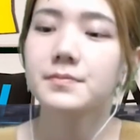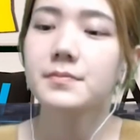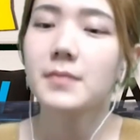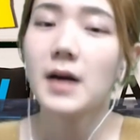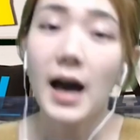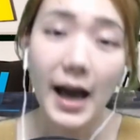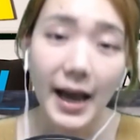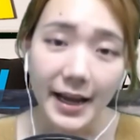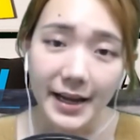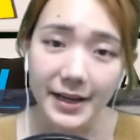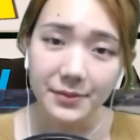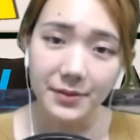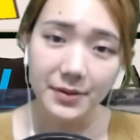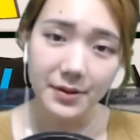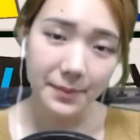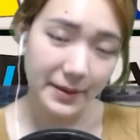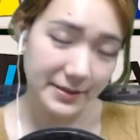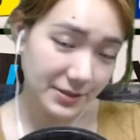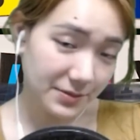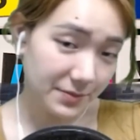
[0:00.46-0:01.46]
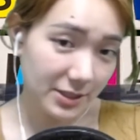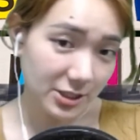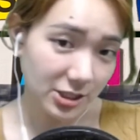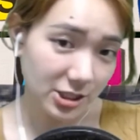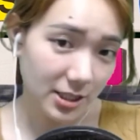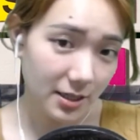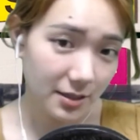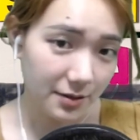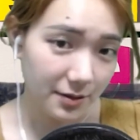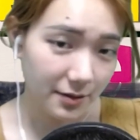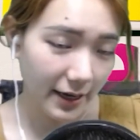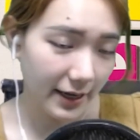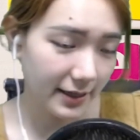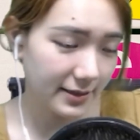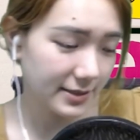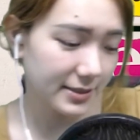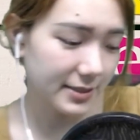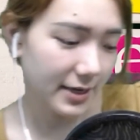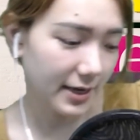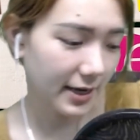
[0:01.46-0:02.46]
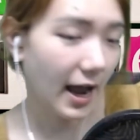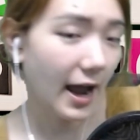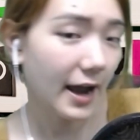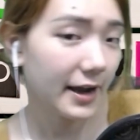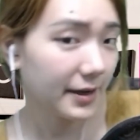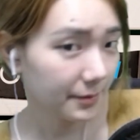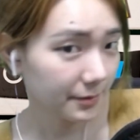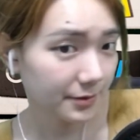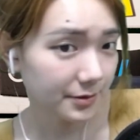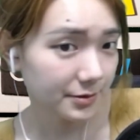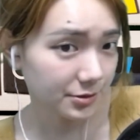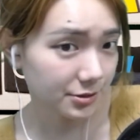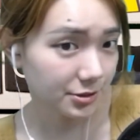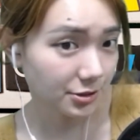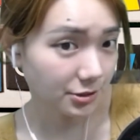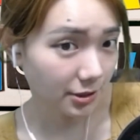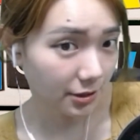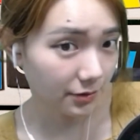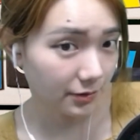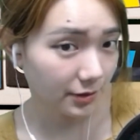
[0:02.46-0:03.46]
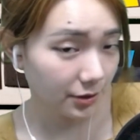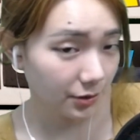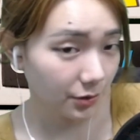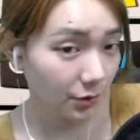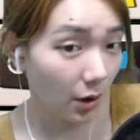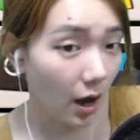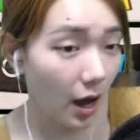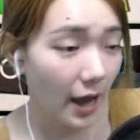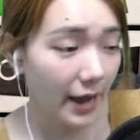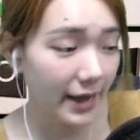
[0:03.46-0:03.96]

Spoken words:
Hi, welcome back to my channel, and today I am going to show you